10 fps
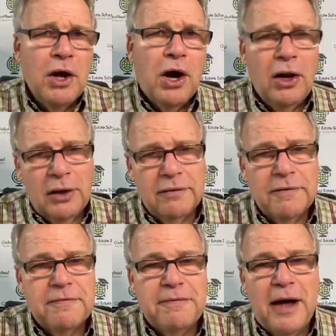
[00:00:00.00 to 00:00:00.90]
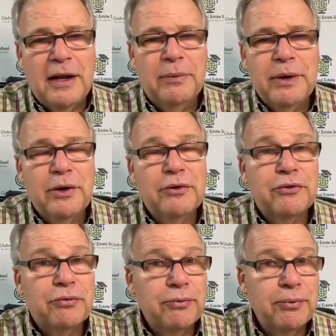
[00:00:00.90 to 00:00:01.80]
all of the following are
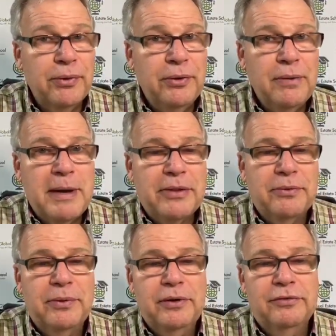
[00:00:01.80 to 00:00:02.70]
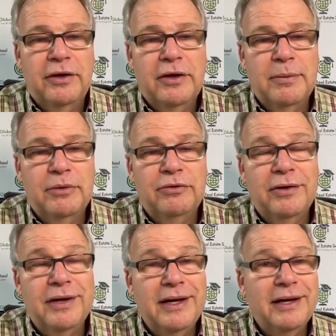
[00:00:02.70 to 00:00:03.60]
true about the Real Estate
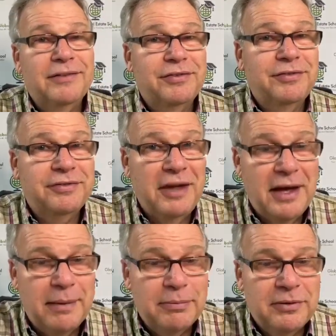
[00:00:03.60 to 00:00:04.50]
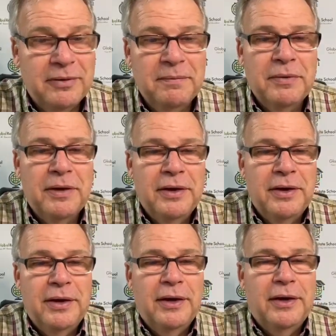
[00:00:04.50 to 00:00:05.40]
Commission except,
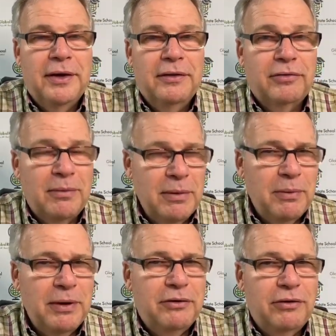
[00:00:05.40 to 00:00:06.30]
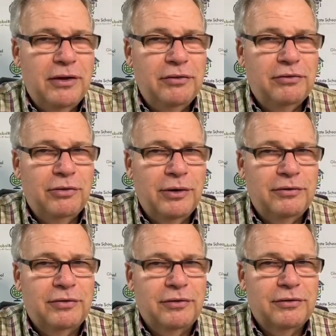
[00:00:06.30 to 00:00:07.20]
so let me read you these
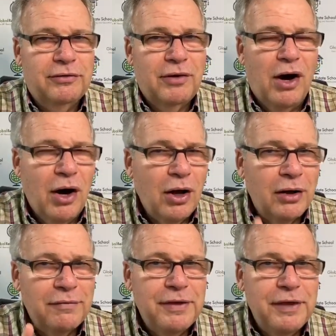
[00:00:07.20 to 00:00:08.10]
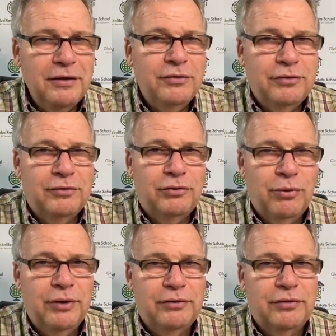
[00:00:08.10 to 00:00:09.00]
choices. All of these
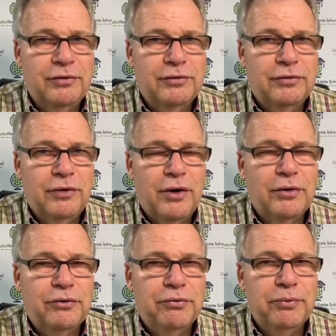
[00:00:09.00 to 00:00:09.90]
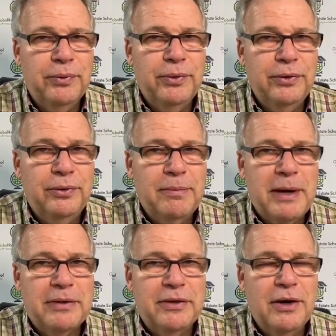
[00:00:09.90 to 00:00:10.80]
choices are true
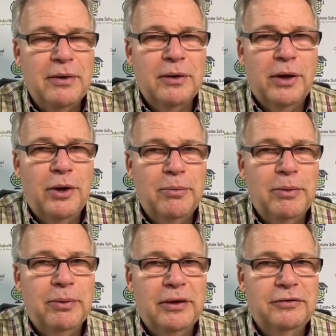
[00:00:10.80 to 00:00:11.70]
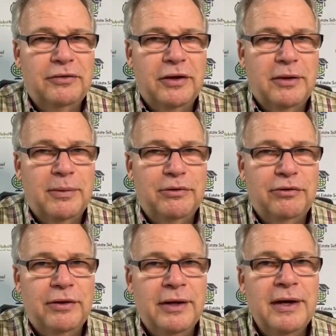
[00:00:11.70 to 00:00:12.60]
about the Oklahoma Real Estate
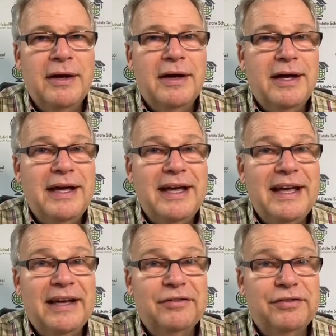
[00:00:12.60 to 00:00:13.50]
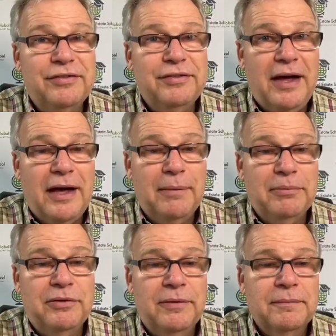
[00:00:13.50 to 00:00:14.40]
Commission
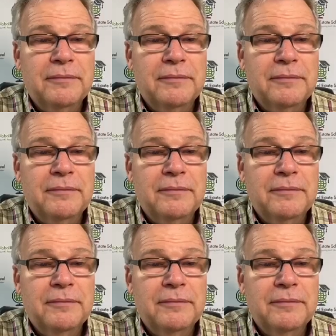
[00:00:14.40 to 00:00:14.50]
except